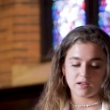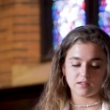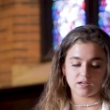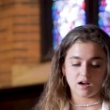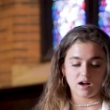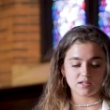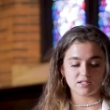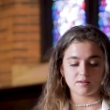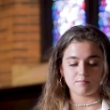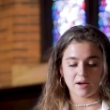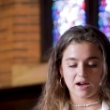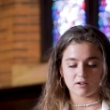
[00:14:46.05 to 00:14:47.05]
and the
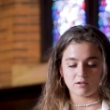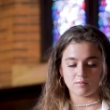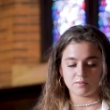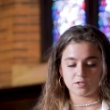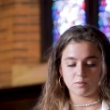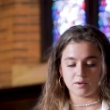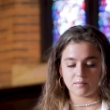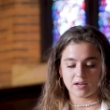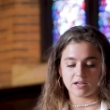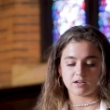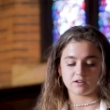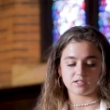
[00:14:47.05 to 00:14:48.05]
constant battle between
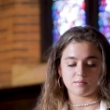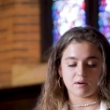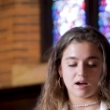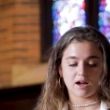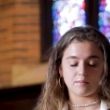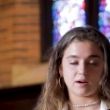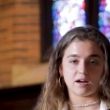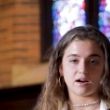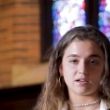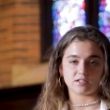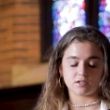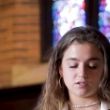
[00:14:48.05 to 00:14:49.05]
my ears and behind my
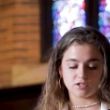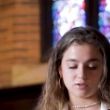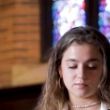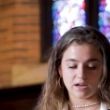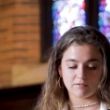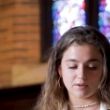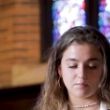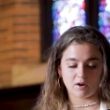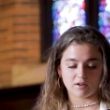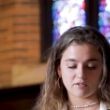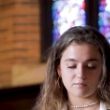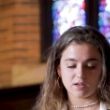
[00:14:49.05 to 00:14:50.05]
eyes consumed every
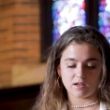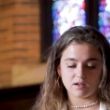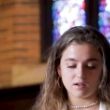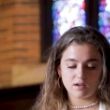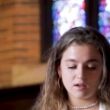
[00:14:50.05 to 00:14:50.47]
part of me.